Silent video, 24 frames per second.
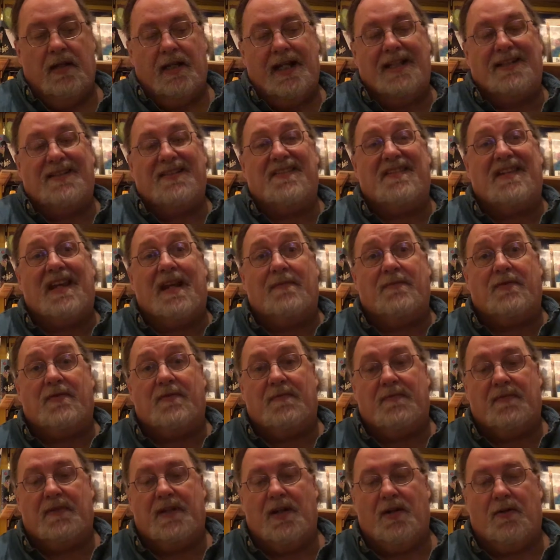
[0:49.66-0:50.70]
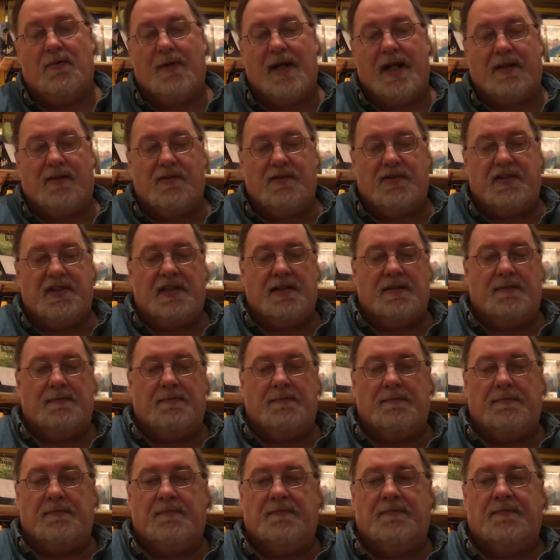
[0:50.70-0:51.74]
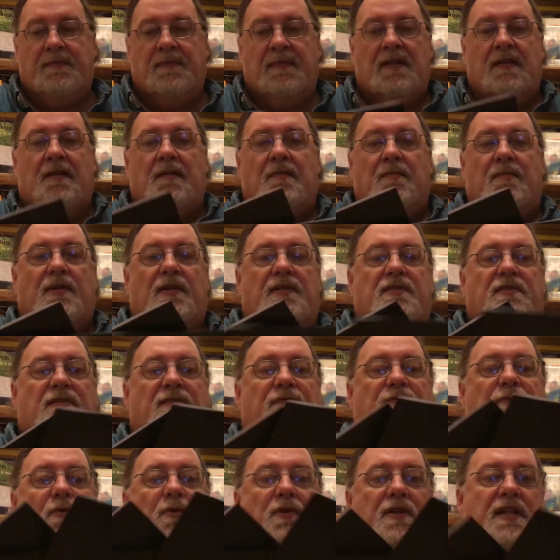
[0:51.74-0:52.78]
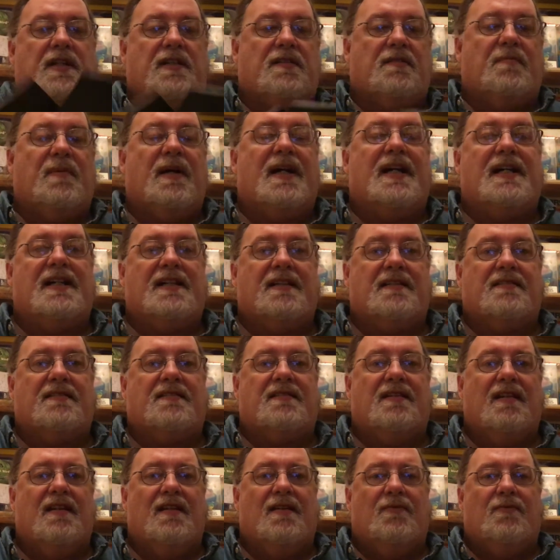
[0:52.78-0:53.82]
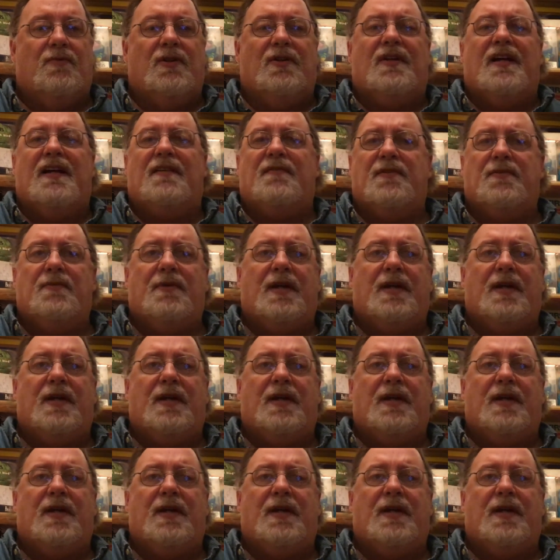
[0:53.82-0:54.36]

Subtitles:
had the same, records in them. But it's a 4-disc box. Real heavy